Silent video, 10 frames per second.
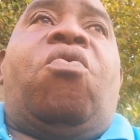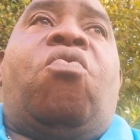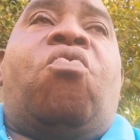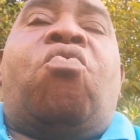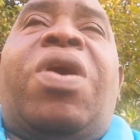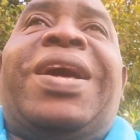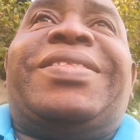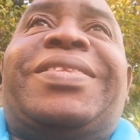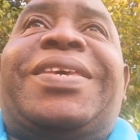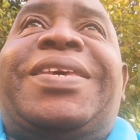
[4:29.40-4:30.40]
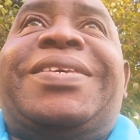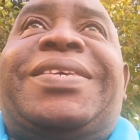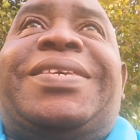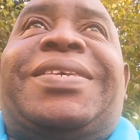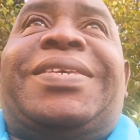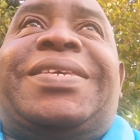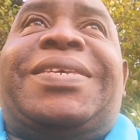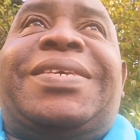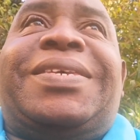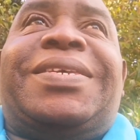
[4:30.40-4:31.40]
what
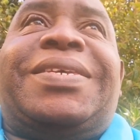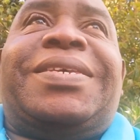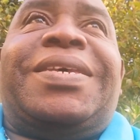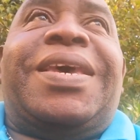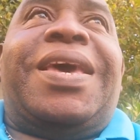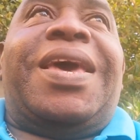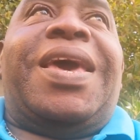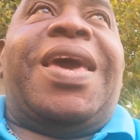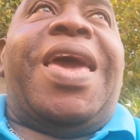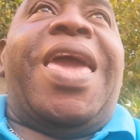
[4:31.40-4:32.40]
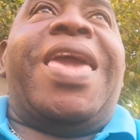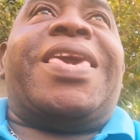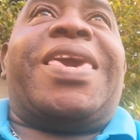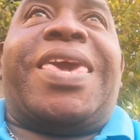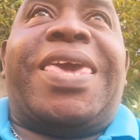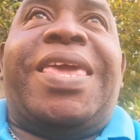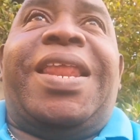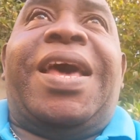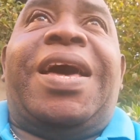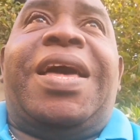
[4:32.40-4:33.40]
is a
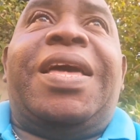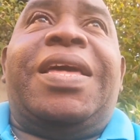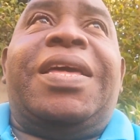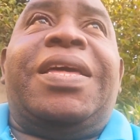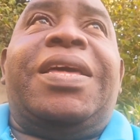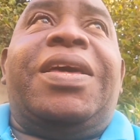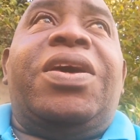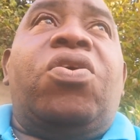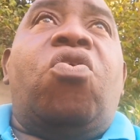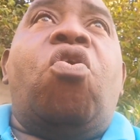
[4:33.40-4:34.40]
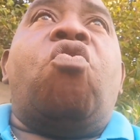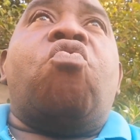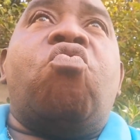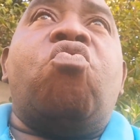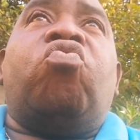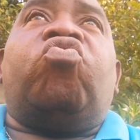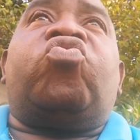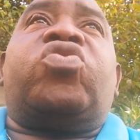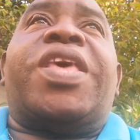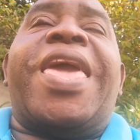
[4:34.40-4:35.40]
killer, or
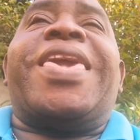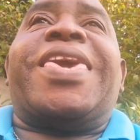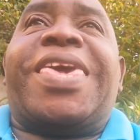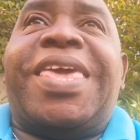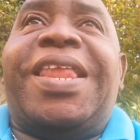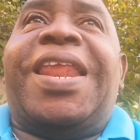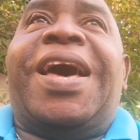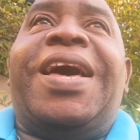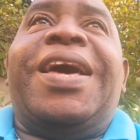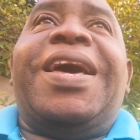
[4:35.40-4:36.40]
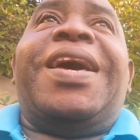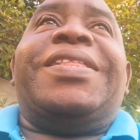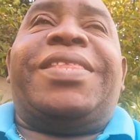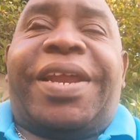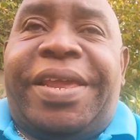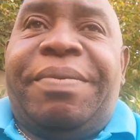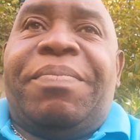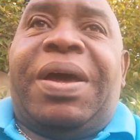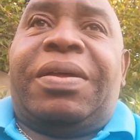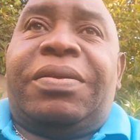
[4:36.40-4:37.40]
who's a killer
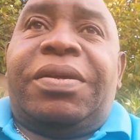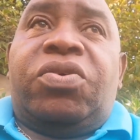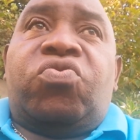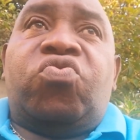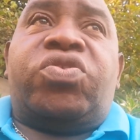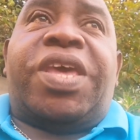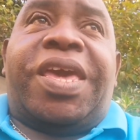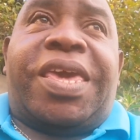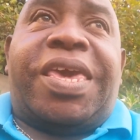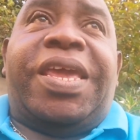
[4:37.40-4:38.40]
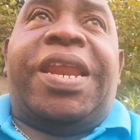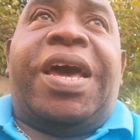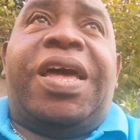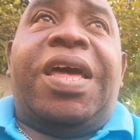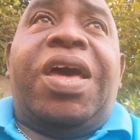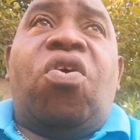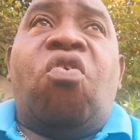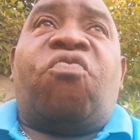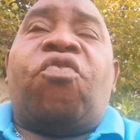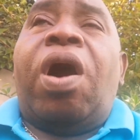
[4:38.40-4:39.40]
dreamer, who's a killer
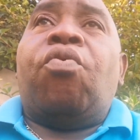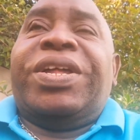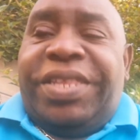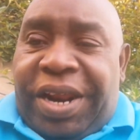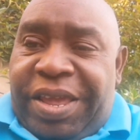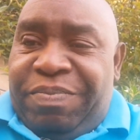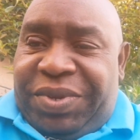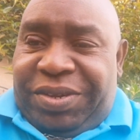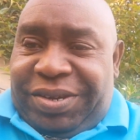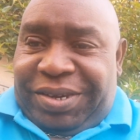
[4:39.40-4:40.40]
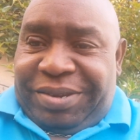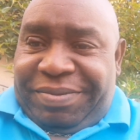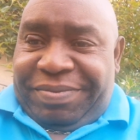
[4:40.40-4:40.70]
of our dreams.